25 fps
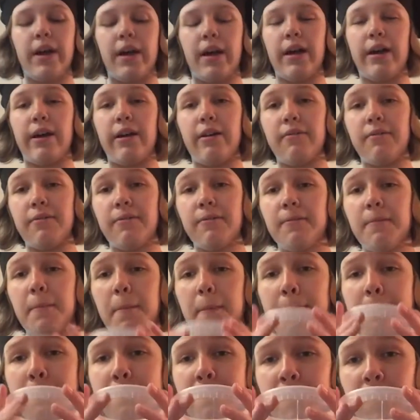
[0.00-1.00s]
have
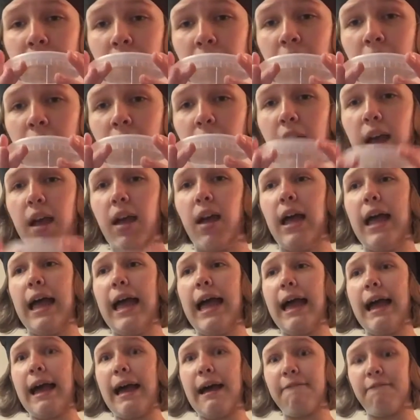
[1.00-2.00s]

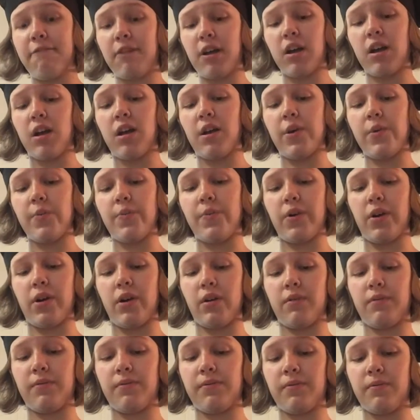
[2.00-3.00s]
half a cup
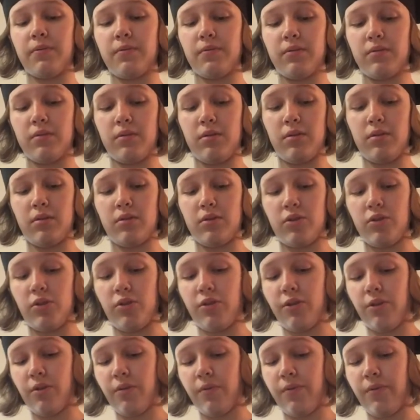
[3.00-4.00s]
of
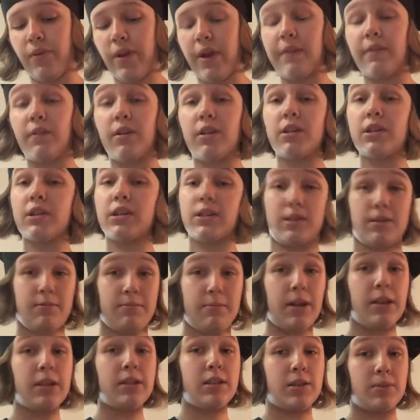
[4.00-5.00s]
your favorite
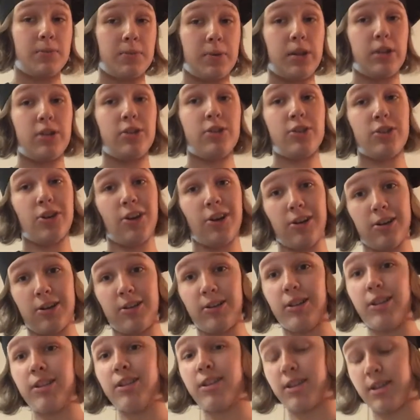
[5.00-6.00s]
semi-sweet
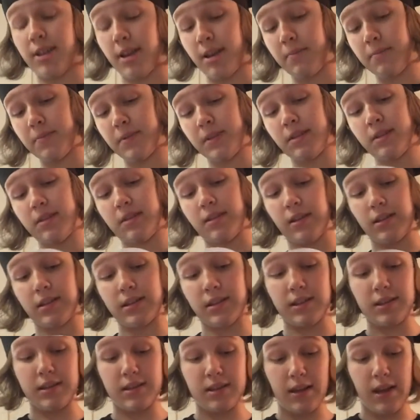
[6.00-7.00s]
chocolate chips. This
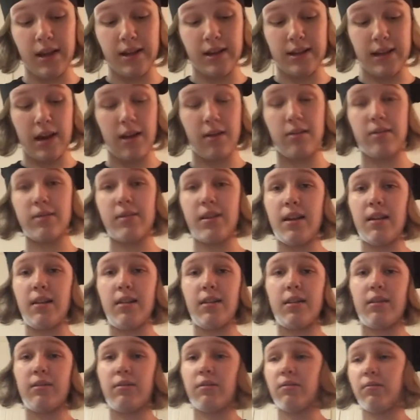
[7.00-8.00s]
is like
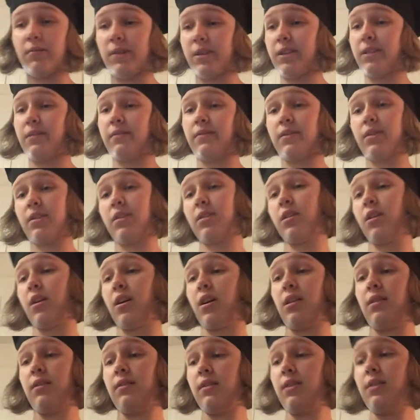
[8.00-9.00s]
Ghirardelli or whatever.
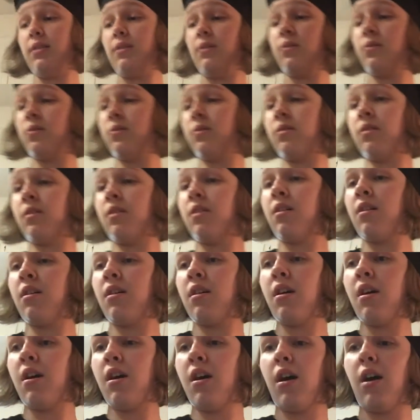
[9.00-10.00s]
I don't know.
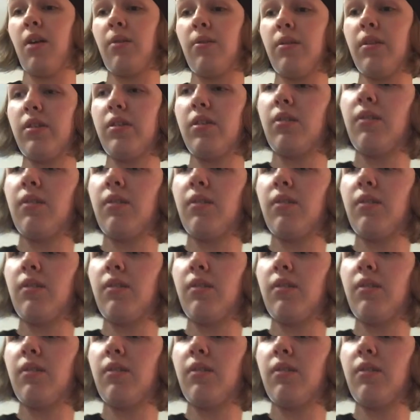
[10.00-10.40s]
I really